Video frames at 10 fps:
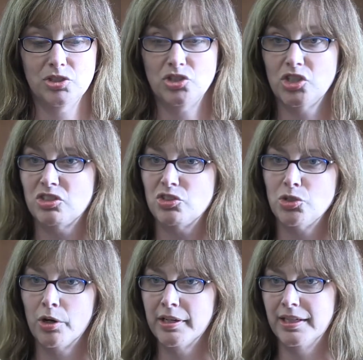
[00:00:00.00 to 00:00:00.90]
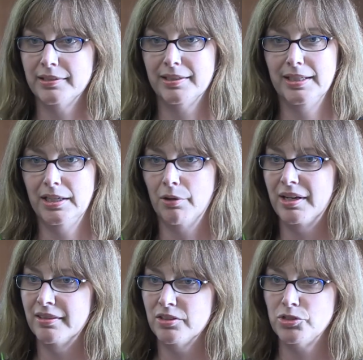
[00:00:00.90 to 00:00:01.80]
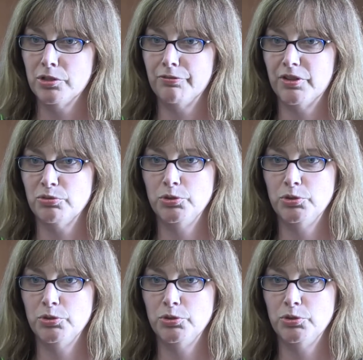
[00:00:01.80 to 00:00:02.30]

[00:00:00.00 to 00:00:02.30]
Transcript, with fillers: it's just starting, you know, in the surface.